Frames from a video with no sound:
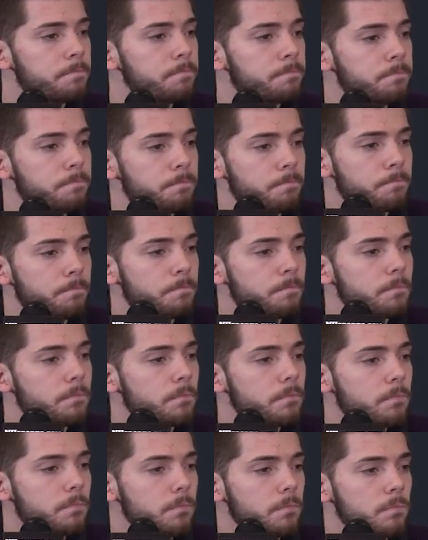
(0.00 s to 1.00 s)
Stuff that
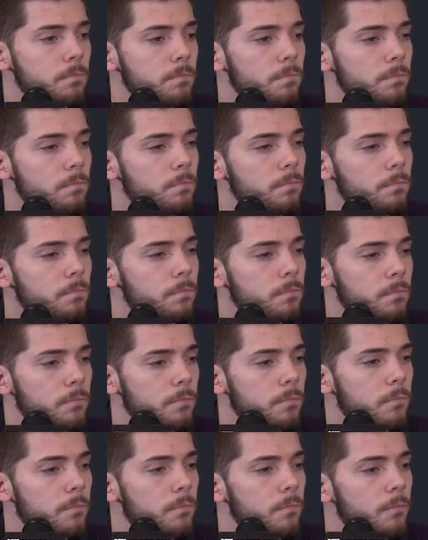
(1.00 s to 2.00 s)
he would
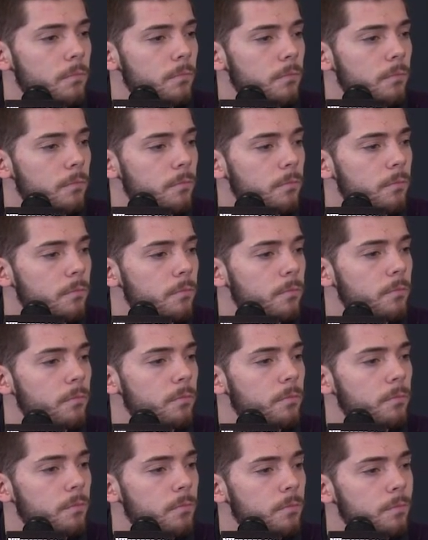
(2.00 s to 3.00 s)
do in high
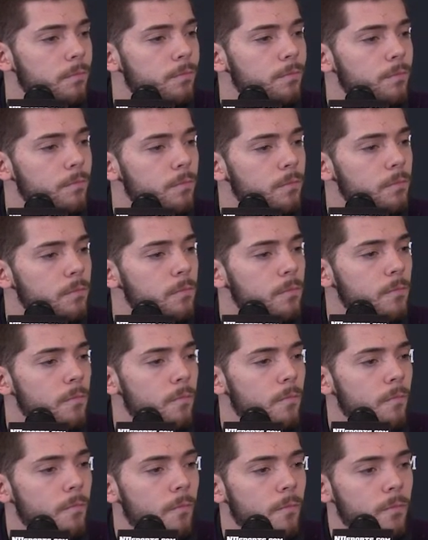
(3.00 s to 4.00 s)
school that worked,
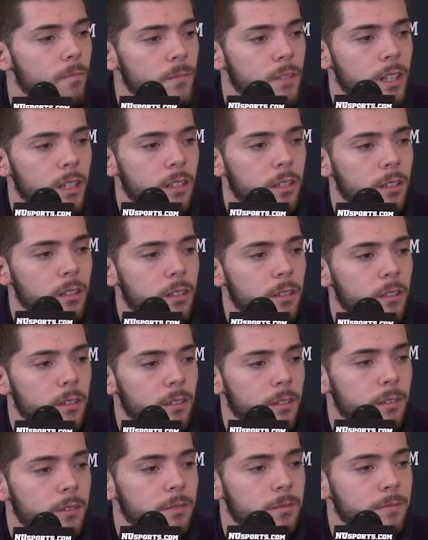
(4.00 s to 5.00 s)
like
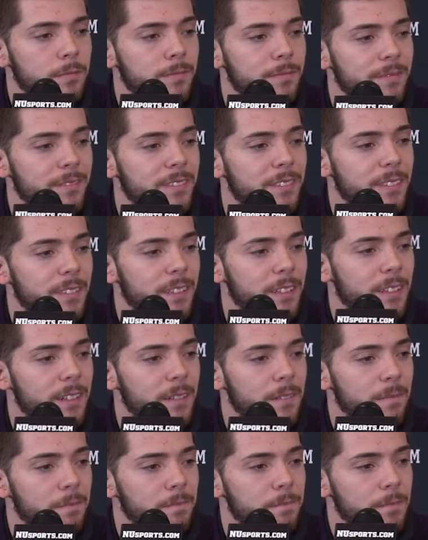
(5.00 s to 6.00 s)
driving in among a couple
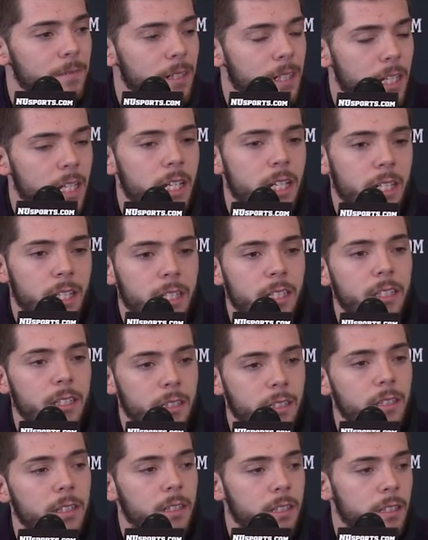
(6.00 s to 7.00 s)
people and
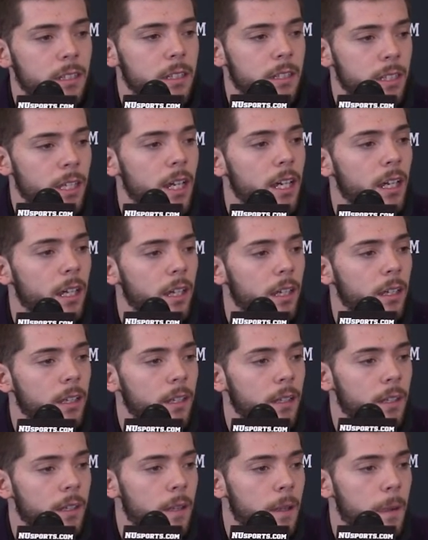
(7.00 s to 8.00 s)
go in. Now yeah. that
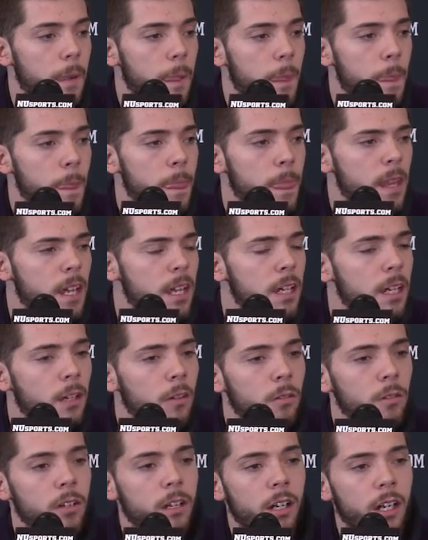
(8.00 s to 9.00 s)
stuff's not working anymore.
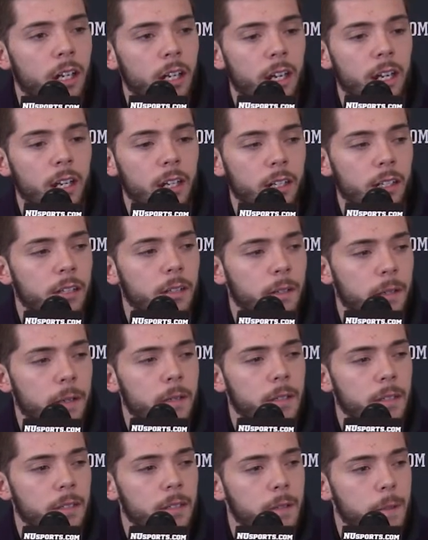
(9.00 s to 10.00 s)
Well, how long? How
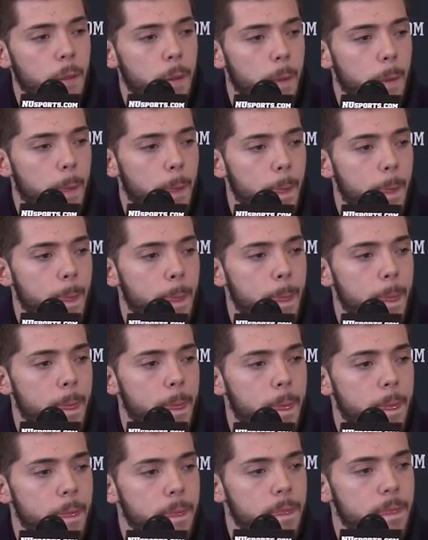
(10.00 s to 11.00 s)
do you get that out of
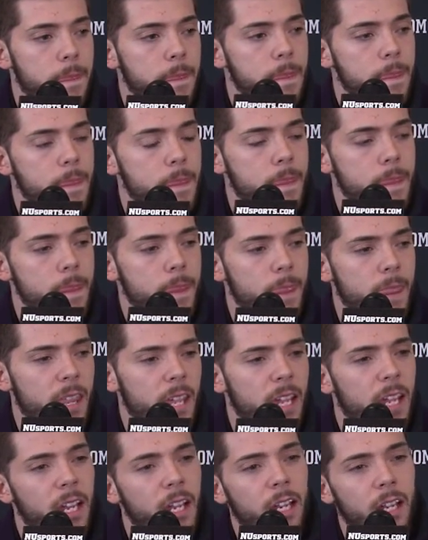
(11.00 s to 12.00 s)
him, and how long
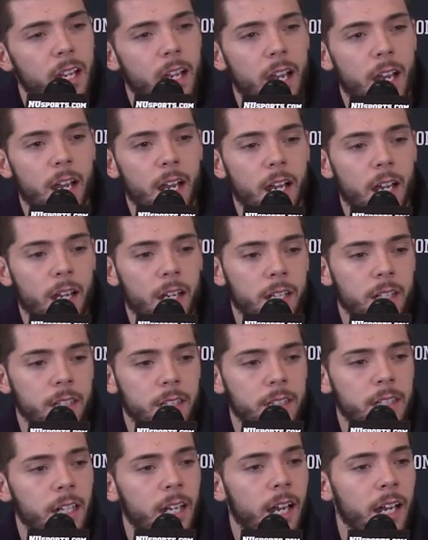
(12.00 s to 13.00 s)
does that take?
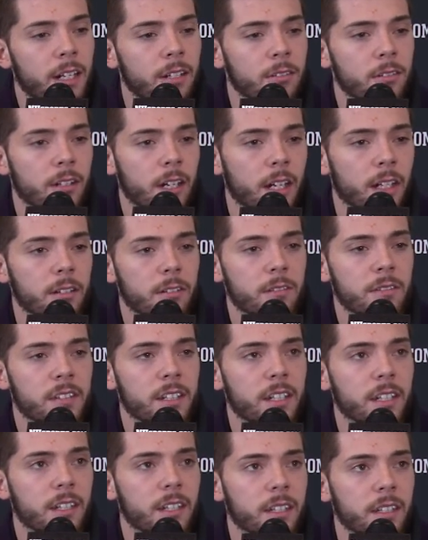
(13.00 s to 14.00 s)
Yeah, I don't. I don't
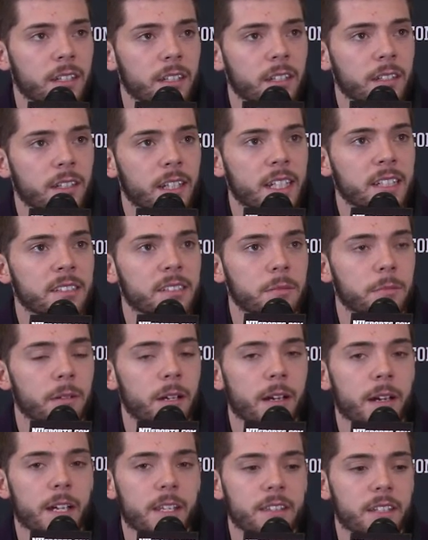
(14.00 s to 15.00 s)
think that's the
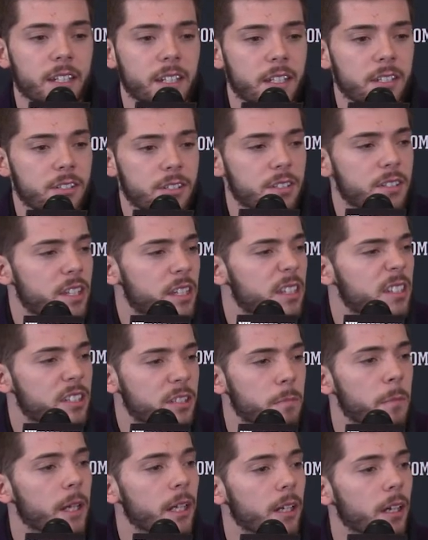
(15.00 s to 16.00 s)
problem. I think he's just getting
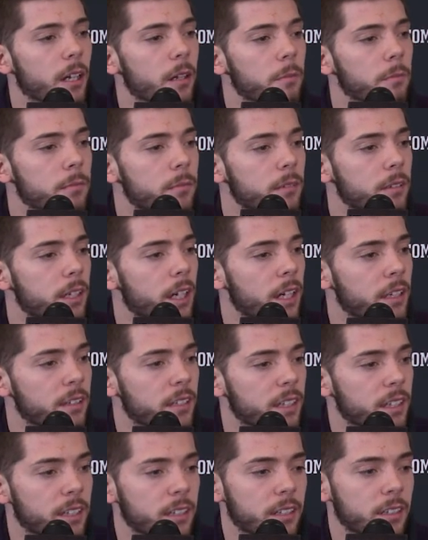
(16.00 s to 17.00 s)
sped up. I
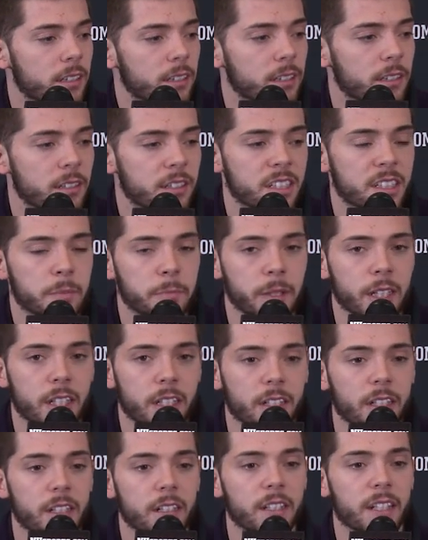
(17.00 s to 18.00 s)
think the
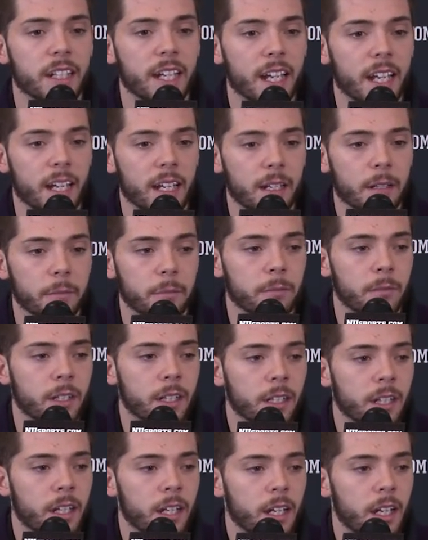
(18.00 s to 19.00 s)
speed of the game
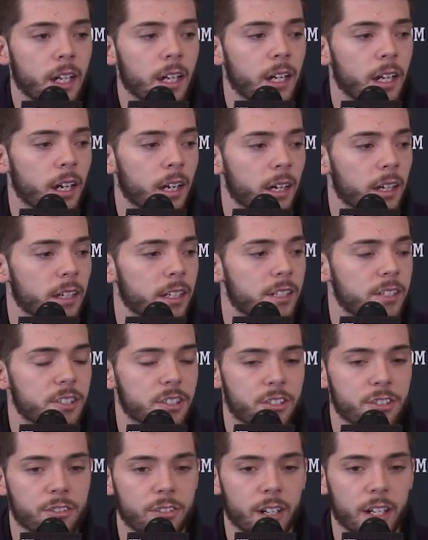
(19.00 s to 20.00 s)
uh, he's
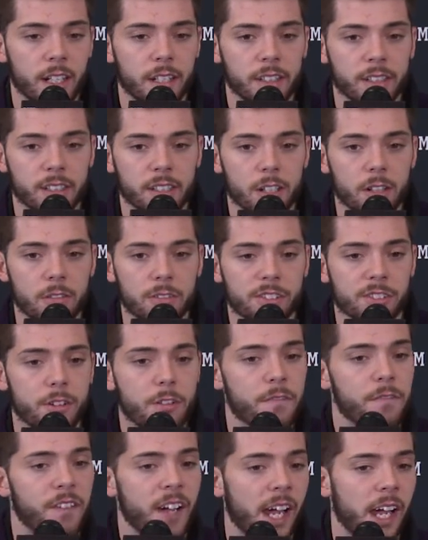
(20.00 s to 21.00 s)
just trying to go
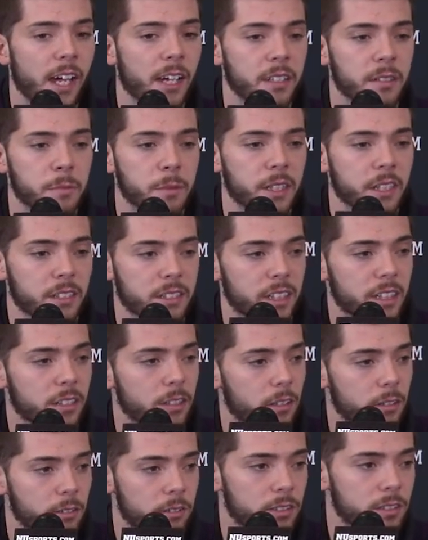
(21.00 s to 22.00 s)
so fast because he
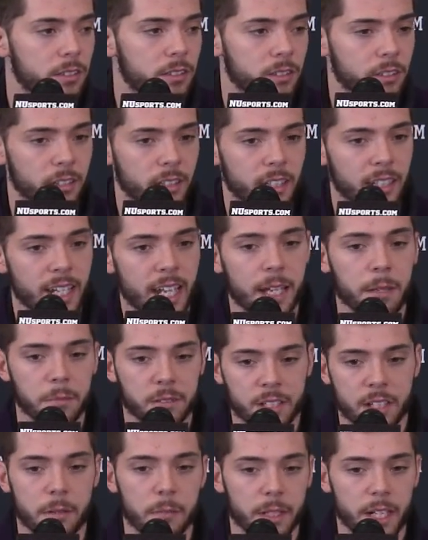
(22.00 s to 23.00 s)
knows the
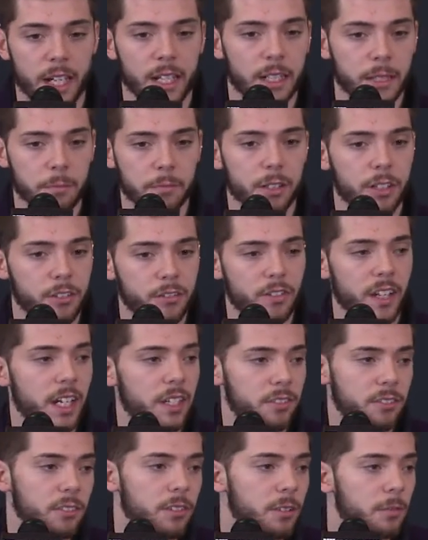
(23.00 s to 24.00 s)
game's coming at him much
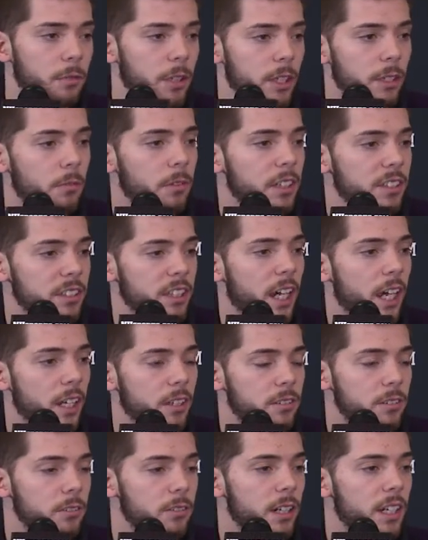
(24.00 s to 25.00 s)
faster than what it was in high
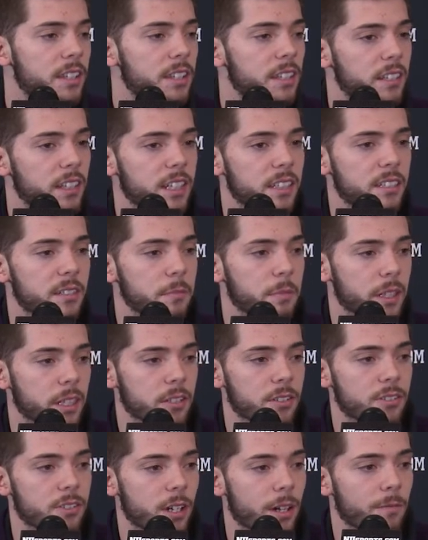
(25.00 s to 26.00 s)
school. I think that's the
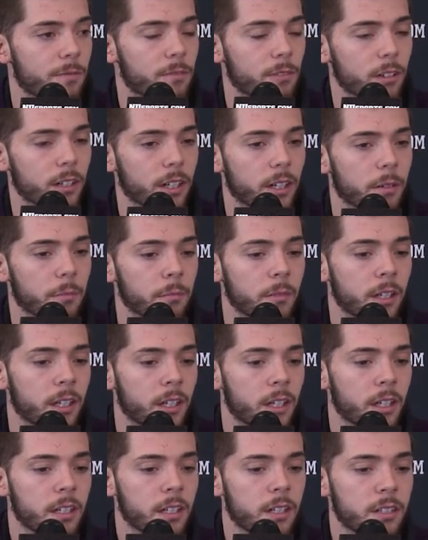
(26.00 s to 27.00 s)
biggest jump for him.
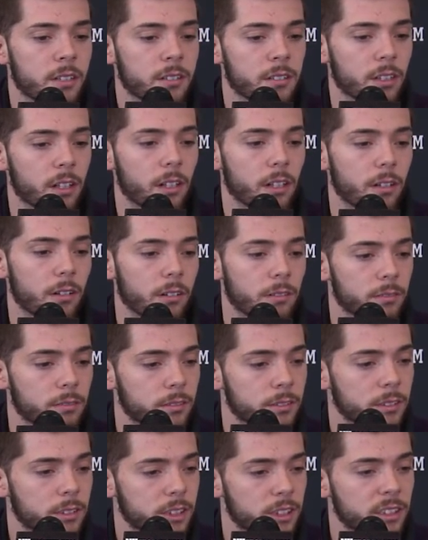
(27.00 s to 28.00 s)
So
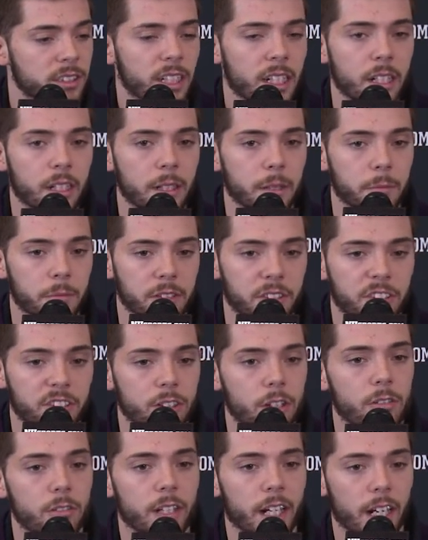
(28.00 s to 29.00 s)
just telling him to
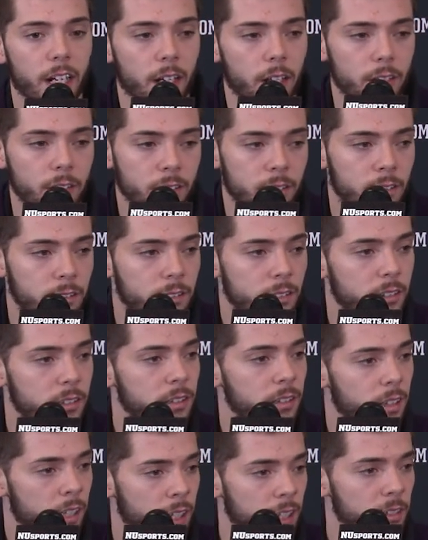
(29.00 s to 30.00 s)
slow down,
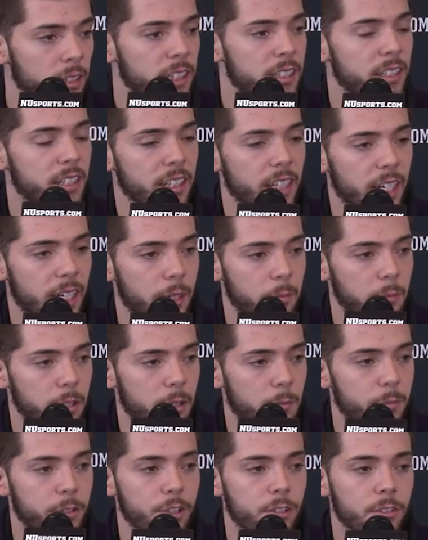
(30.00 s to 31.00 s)
like let the game
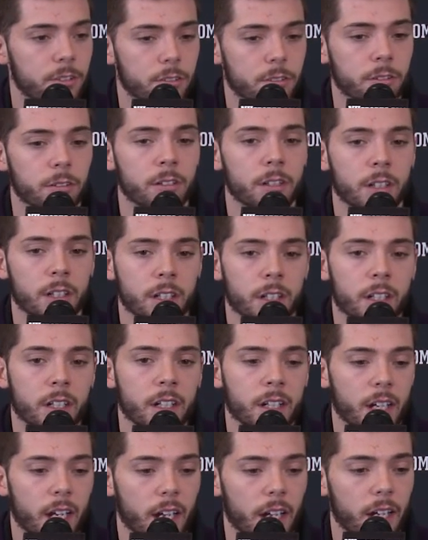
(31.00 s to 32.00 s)
come to you,
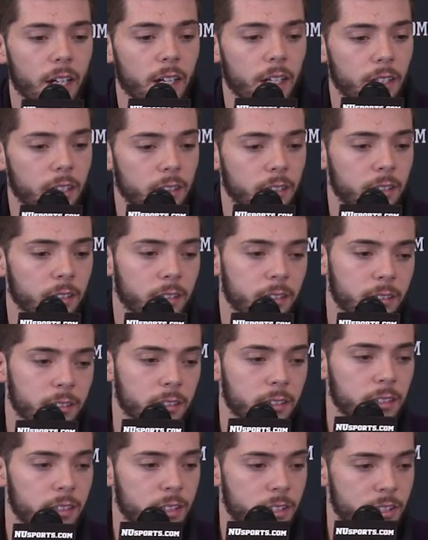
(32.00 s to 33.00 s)
and
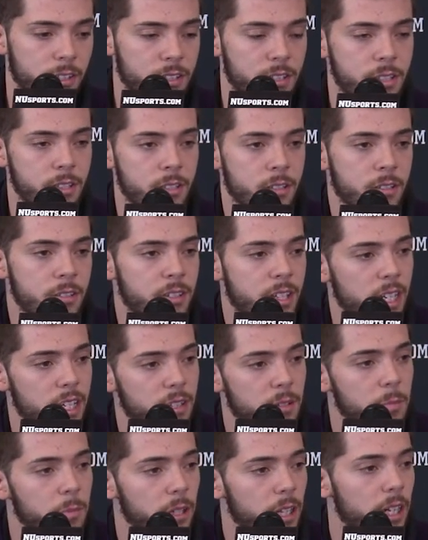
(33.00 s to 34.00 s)
just see
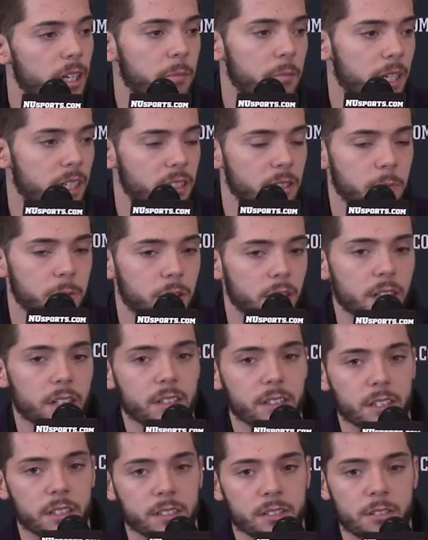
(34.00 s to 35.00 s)
the play and make the
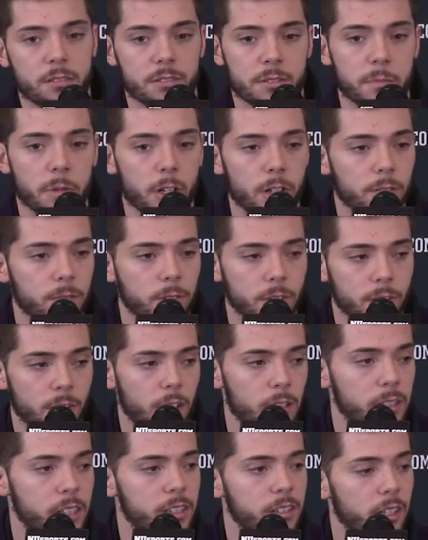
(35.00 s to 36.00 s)
play, as Coach Baldwin
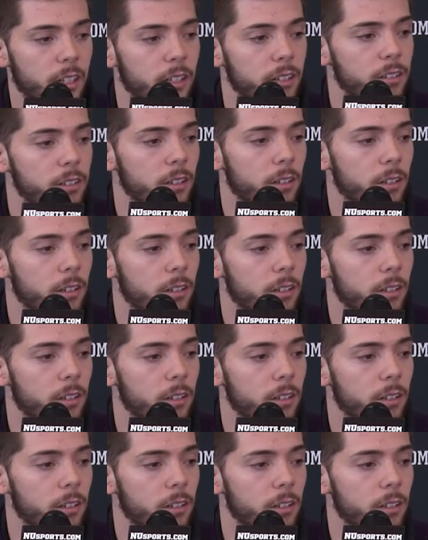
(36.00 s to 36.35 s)
always says.